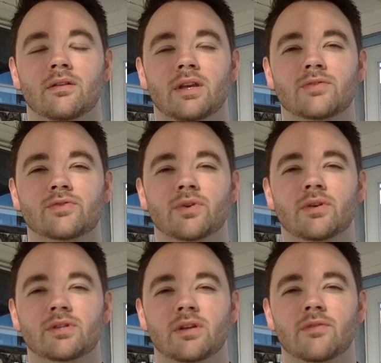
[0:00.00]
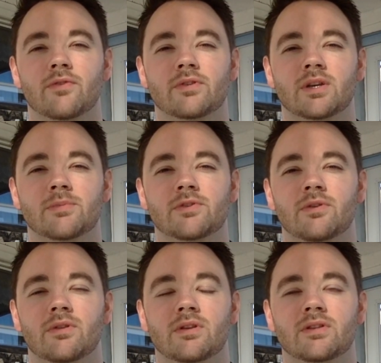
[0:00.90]
Thanks for joining us on the first episode
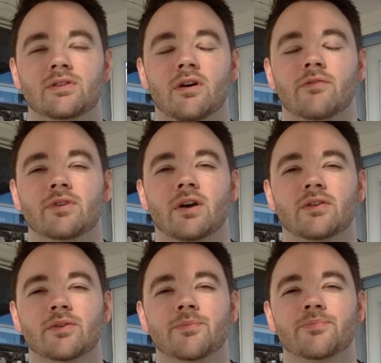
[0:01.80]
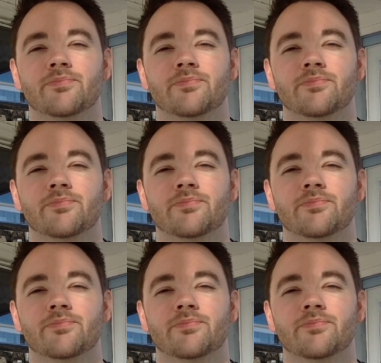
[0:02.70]
of the Disc Golf Doctor.